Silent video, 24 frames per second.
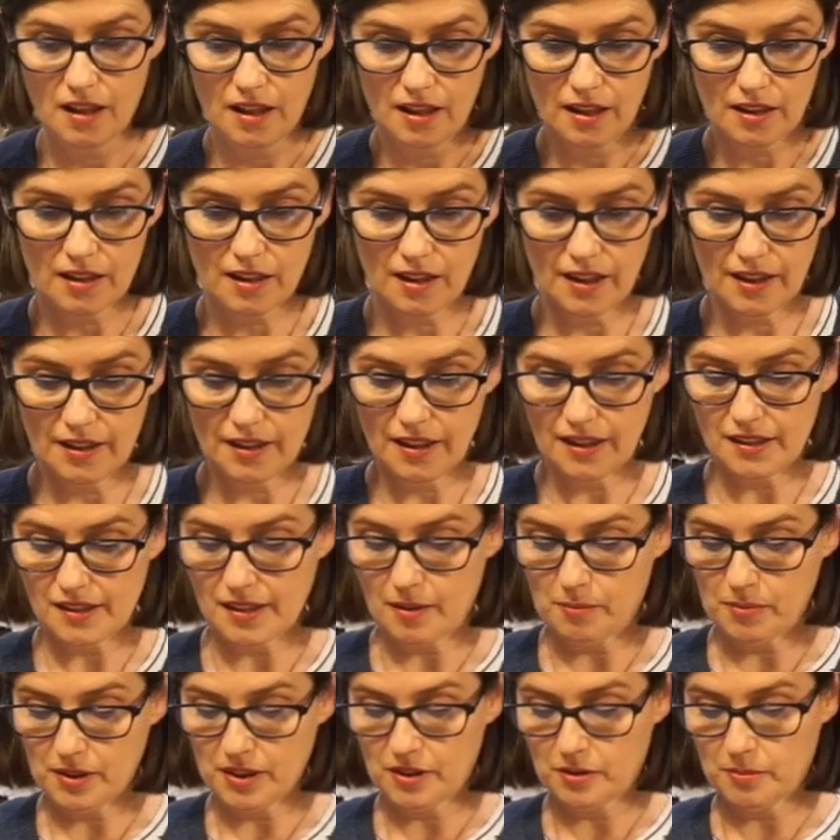clean these
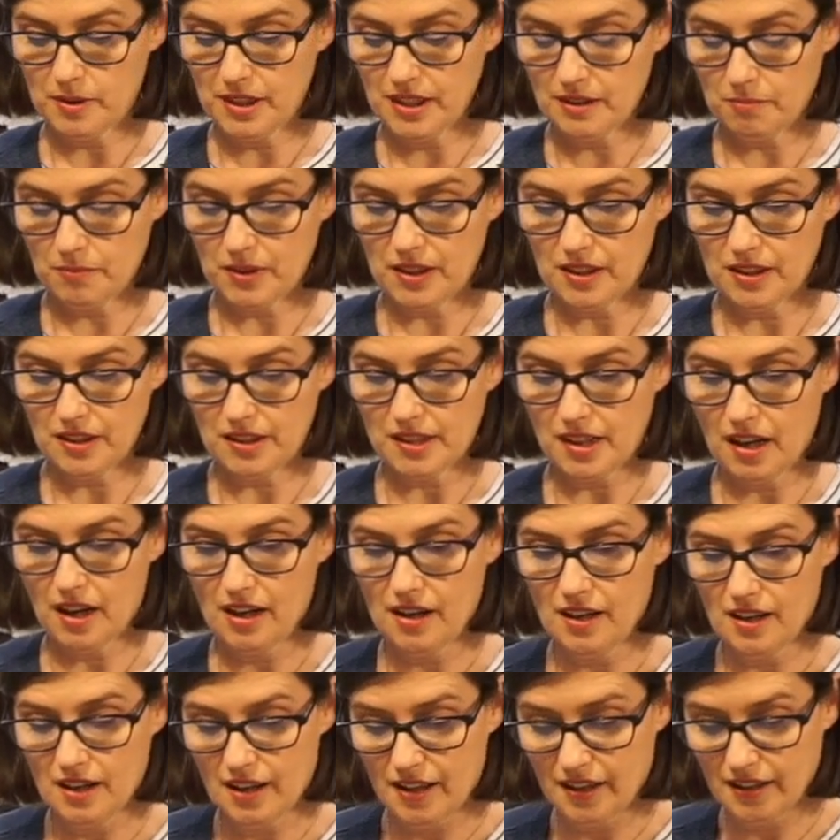up a little bit because
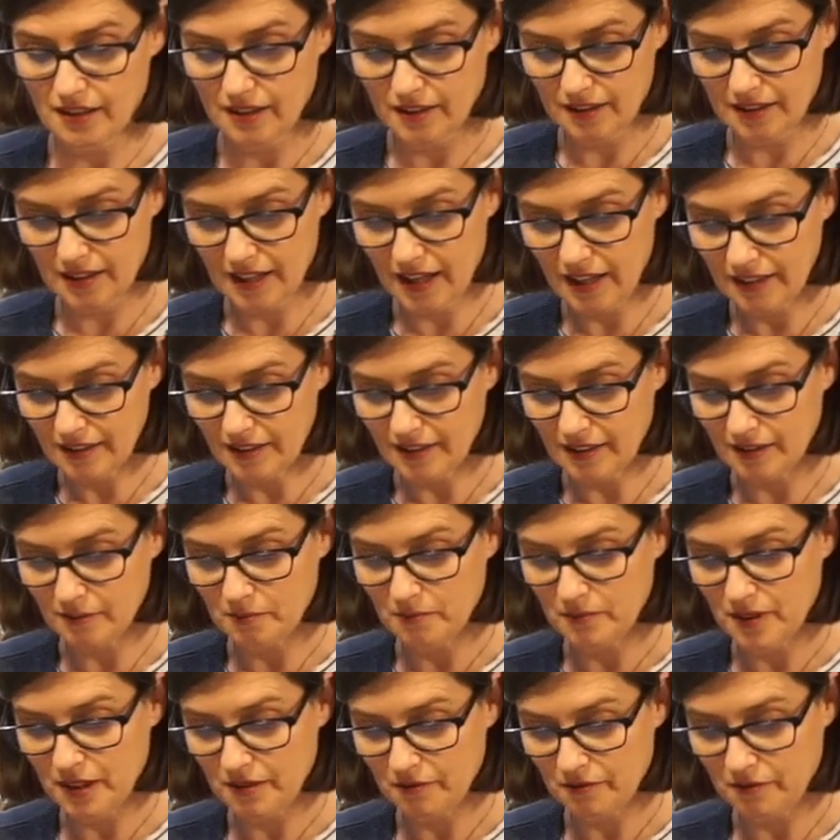I cut them
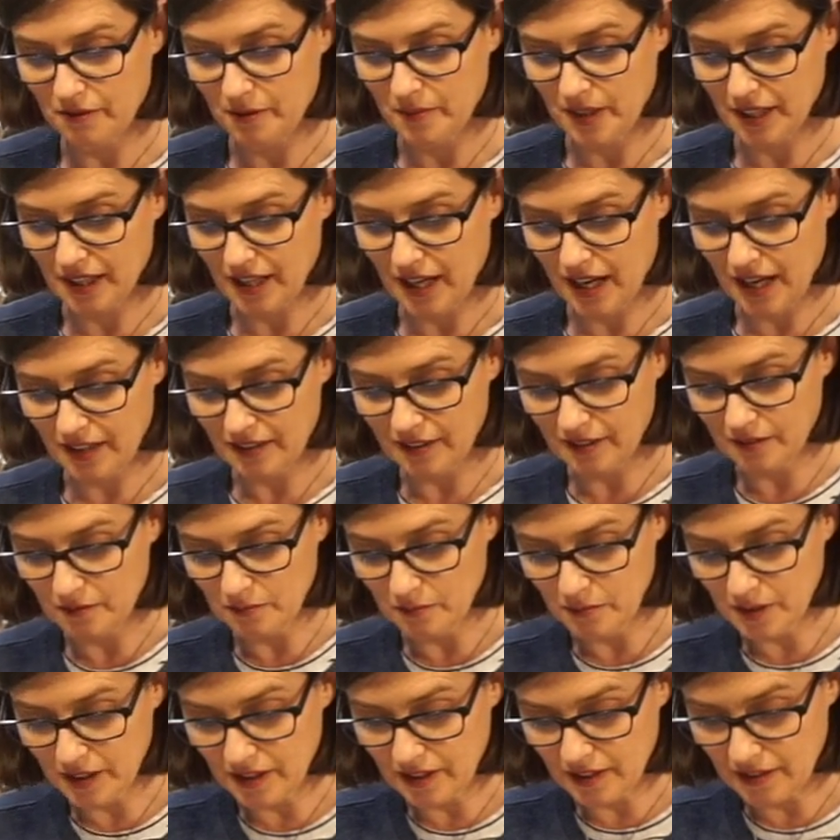from the garden
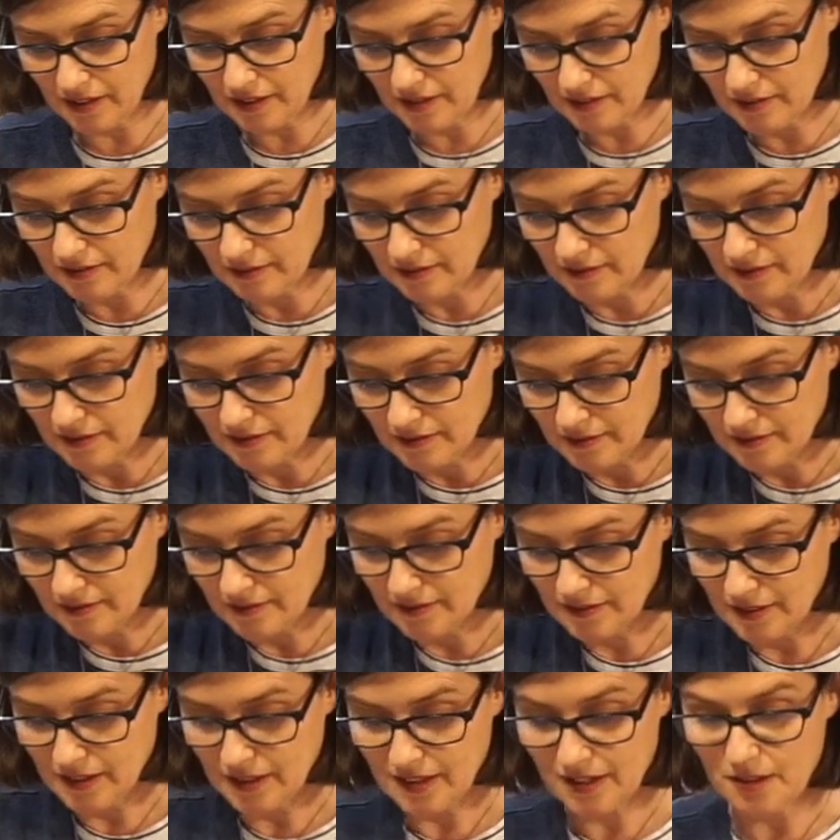with
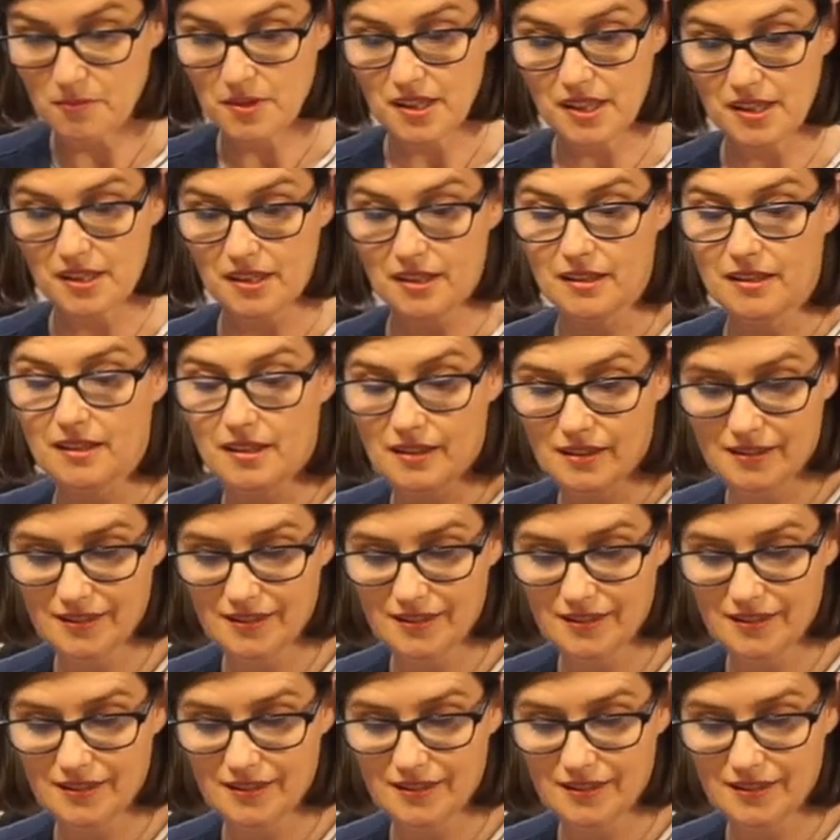some scissors.